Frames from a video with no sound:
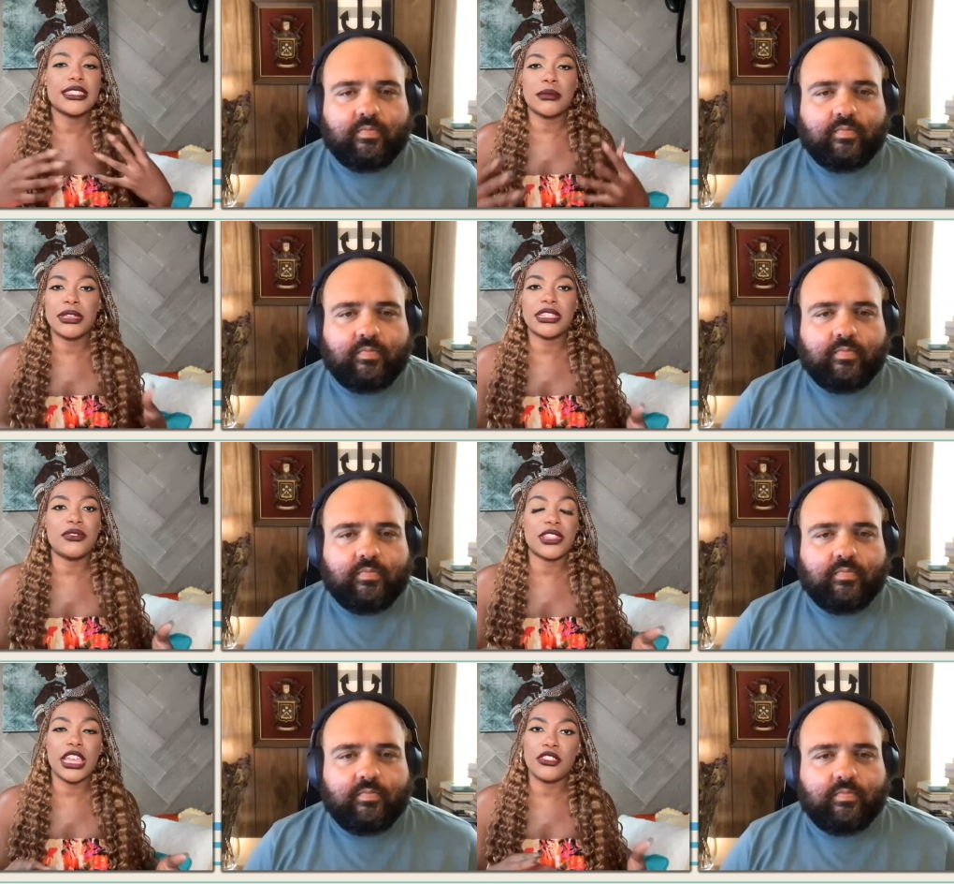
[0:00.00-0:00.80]
Speaker 1: this is a big deal
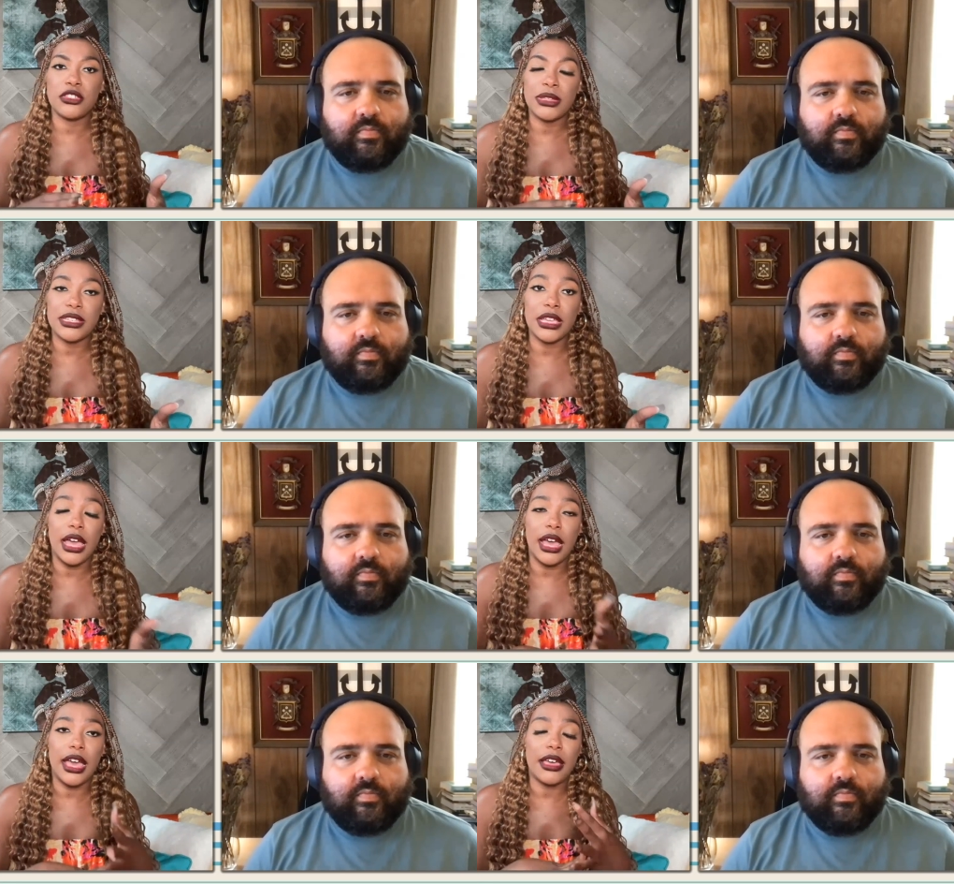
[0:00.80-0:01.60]
for the lgbt
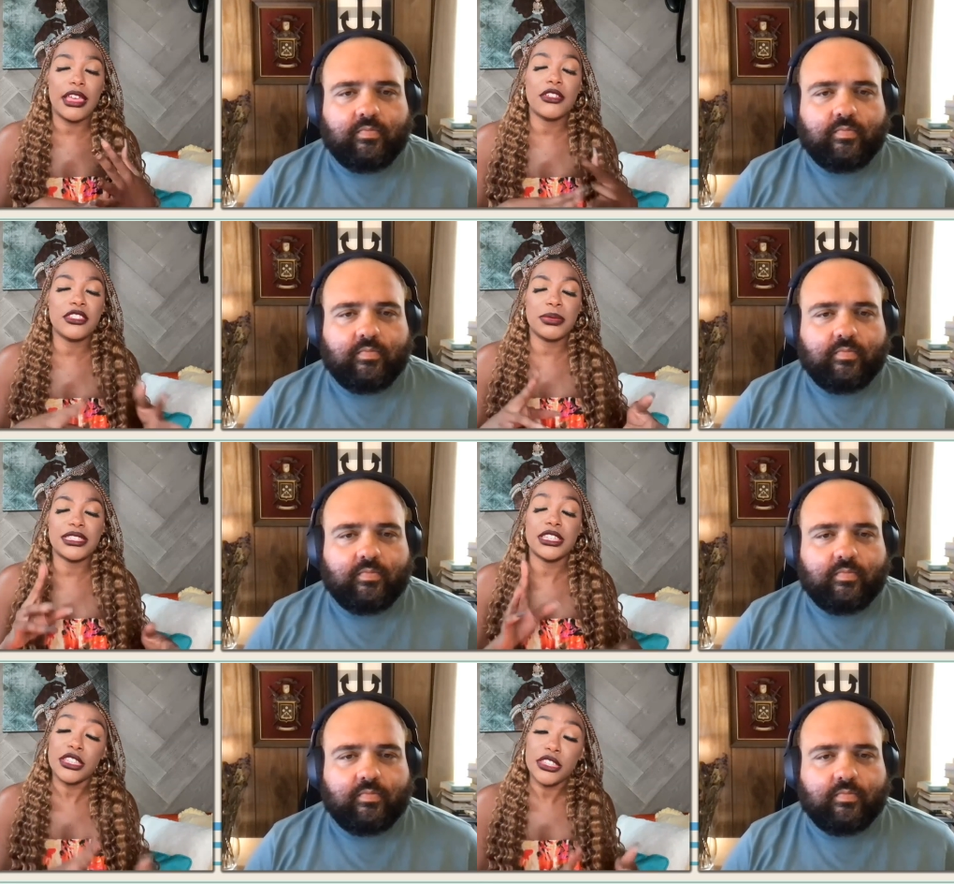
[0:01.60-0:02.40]
uh,
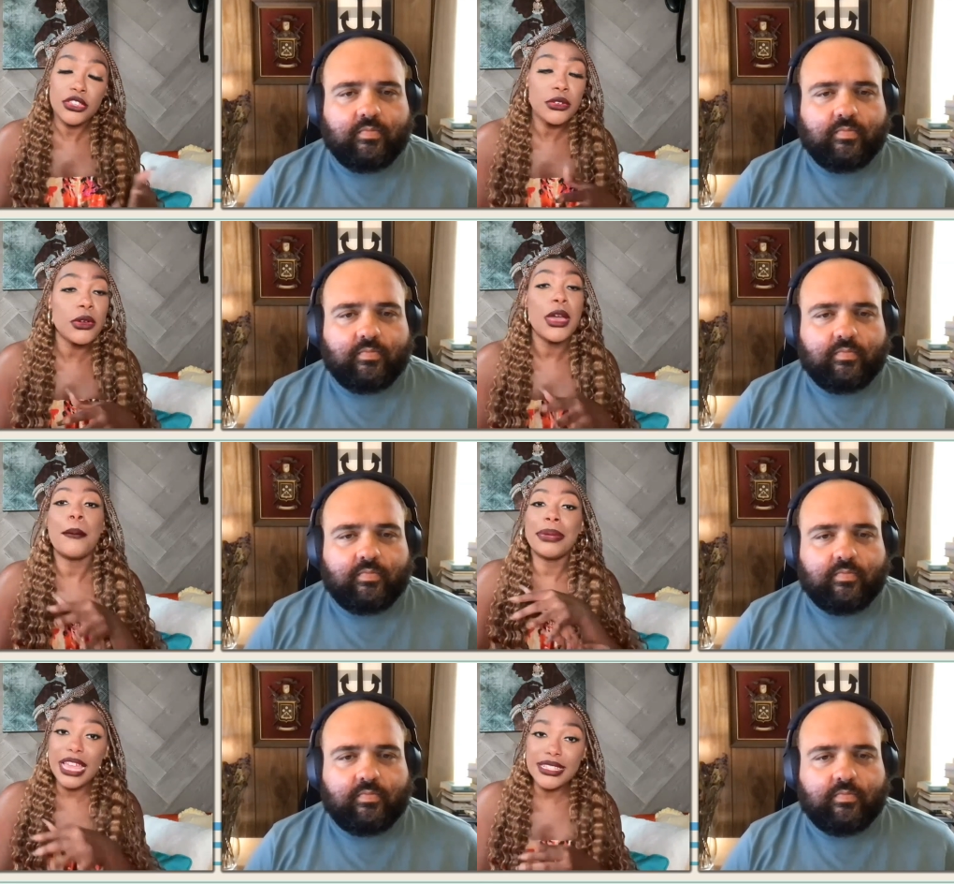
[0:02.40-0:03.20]
lgbtq
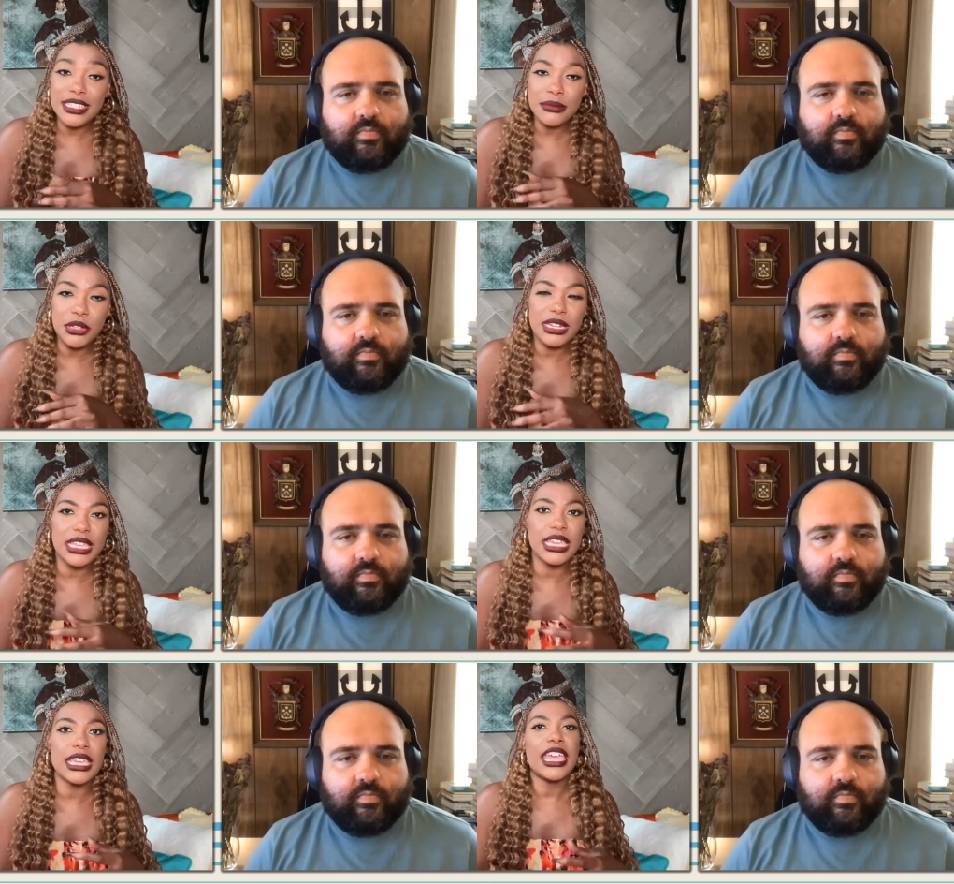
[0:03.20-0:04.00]
plus
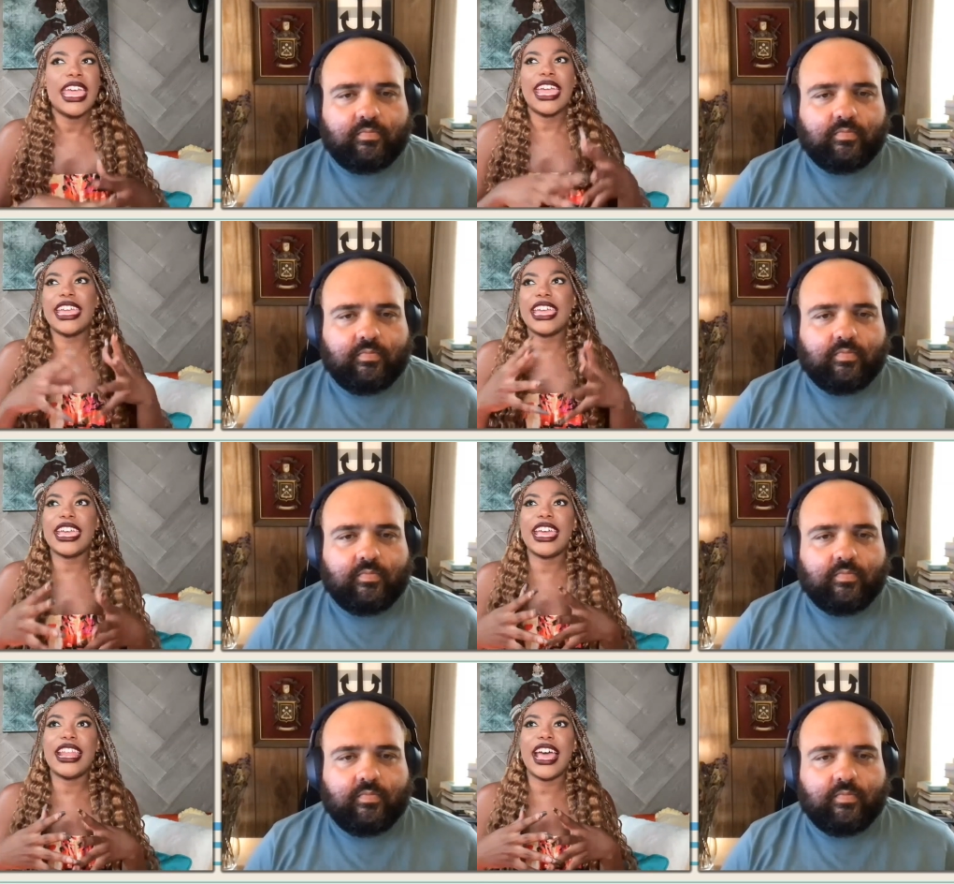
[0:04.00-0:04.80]
community
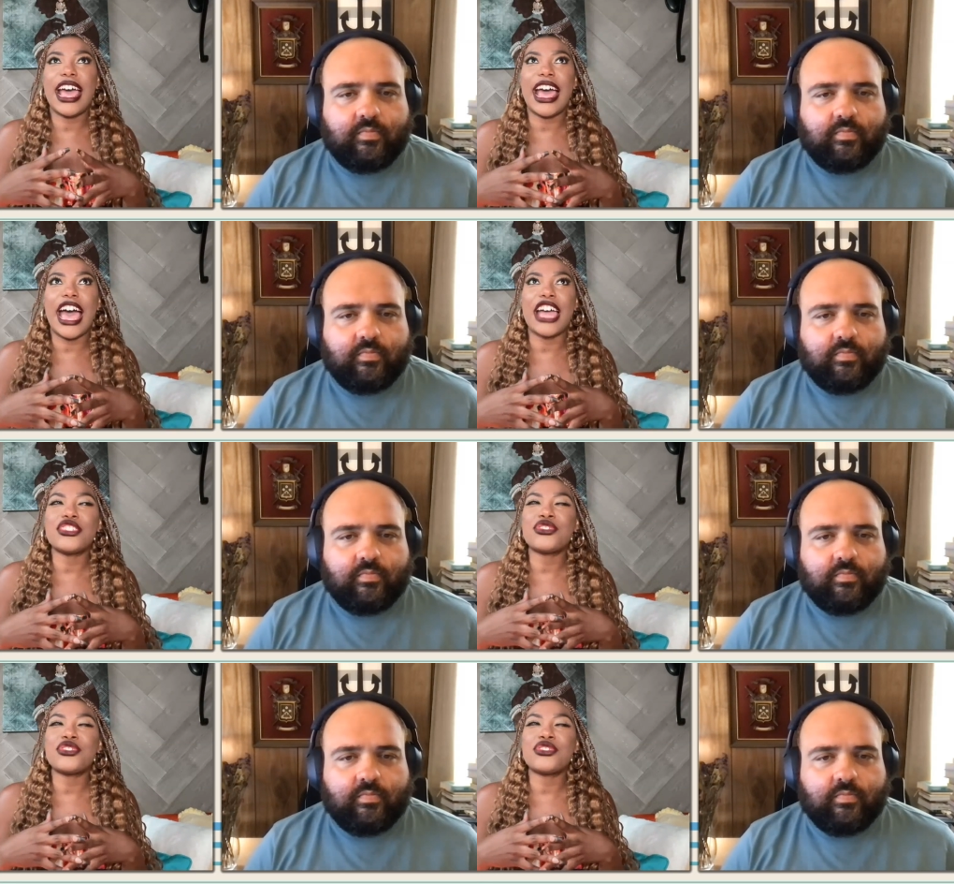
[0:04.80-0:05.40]
and I